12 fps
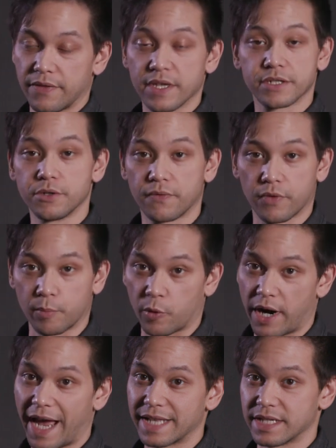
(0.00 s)
This new
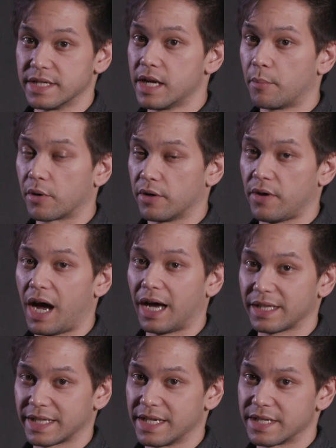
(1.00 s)
firmware adds a number of
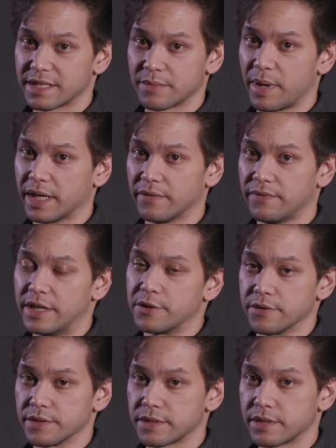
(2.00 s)
hotly anticipated
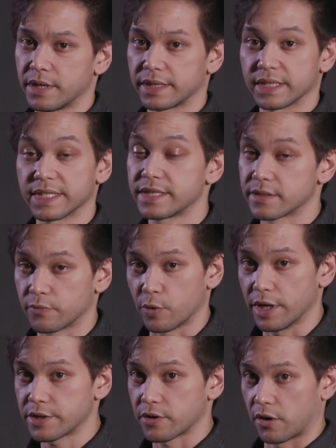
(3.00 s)
features, not the least of
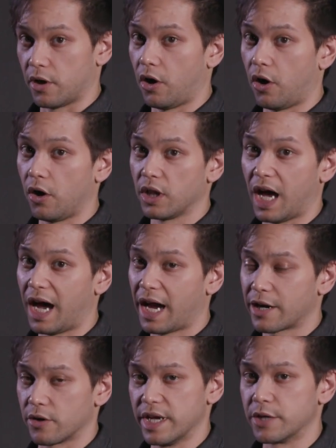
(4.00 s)
which are
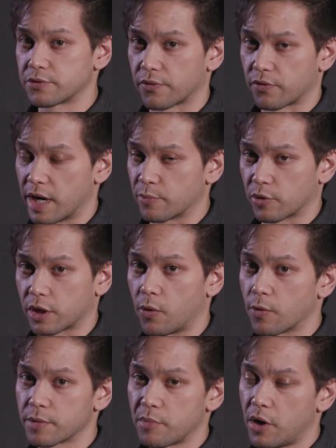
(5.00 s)
all-I or intra-frame
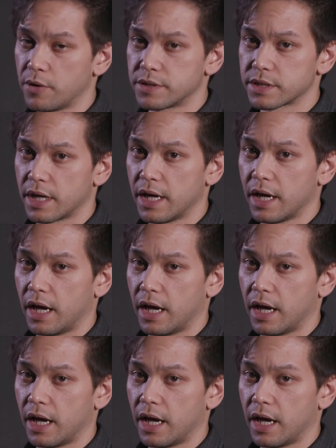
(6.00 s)
record modes,